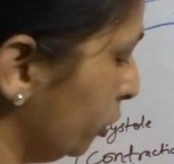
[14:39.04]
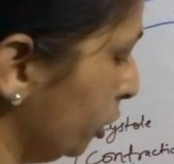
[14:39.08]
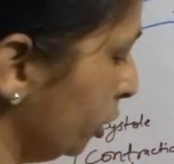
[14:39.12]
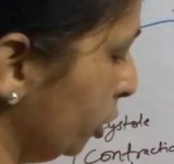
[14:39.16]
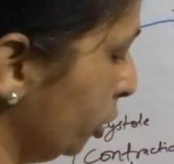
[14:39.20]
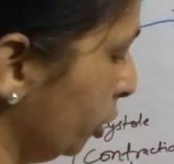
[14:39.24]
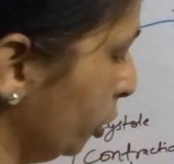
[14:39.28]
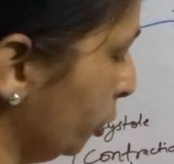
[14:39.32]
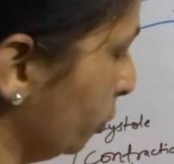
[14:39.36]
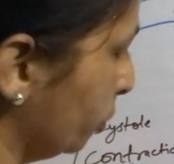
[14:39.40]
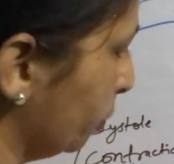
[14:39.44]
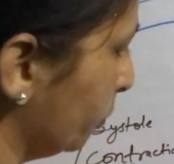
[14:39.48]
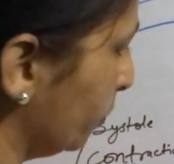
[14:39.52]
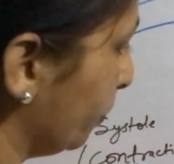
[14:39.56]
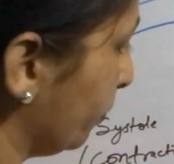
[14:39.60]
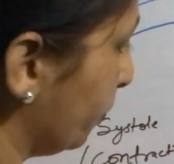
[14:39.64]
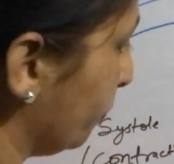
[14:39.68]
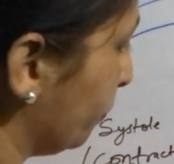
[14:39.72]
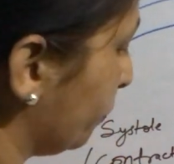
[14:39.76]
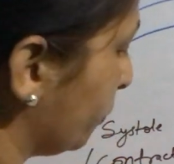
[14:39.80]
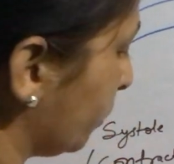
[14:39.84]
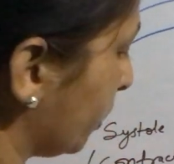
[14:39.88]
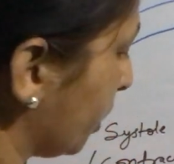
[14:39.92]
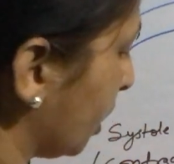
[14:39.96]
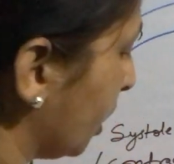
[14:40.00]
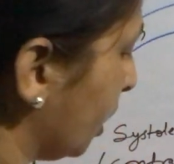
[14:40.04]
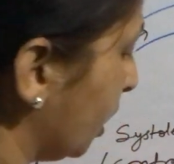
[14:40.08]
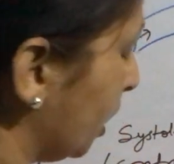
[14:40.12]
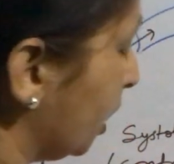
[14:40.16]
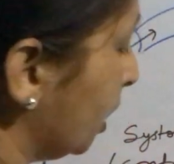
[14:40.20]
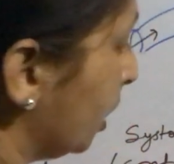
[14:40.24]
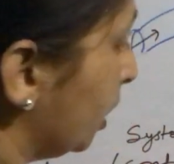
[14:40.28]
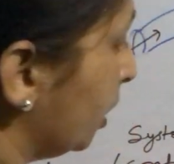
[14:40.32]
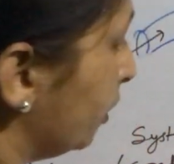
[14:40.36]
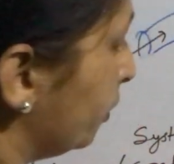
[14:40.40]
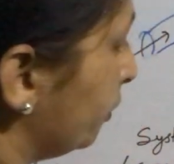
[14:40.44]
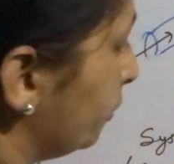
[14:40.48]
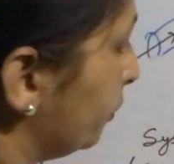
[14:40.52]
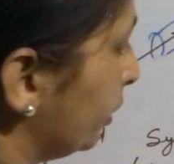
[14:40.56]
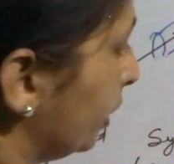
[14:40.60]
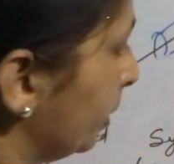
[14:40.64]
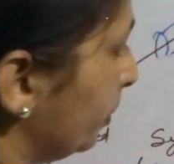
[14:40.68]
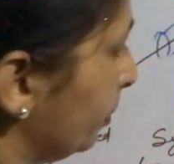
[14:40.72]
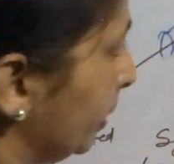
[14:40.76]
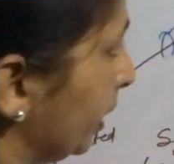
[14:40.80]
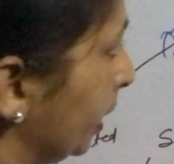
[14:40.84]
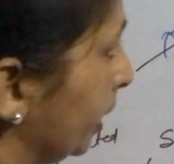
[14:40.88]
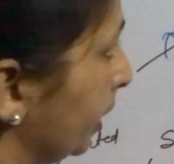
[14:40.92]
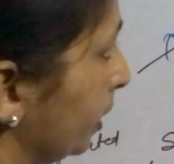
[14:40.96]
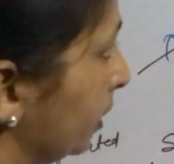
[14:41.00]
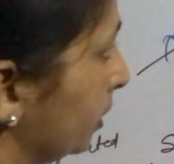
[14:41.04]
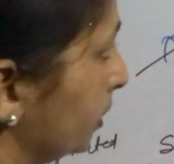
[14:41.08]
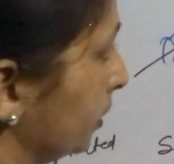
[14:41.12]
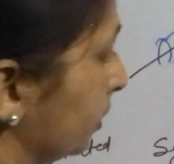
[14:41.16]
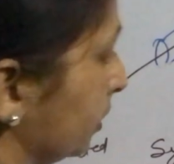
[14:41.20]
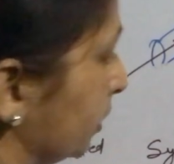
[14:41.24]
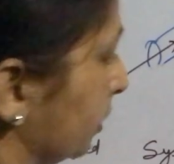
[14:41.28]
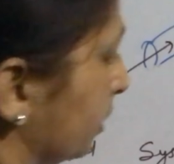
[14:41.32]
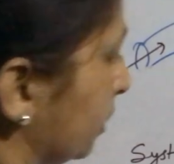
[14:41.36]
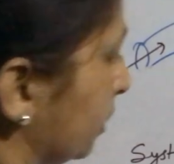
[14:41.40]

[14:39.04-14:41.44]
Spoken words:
the new. From here,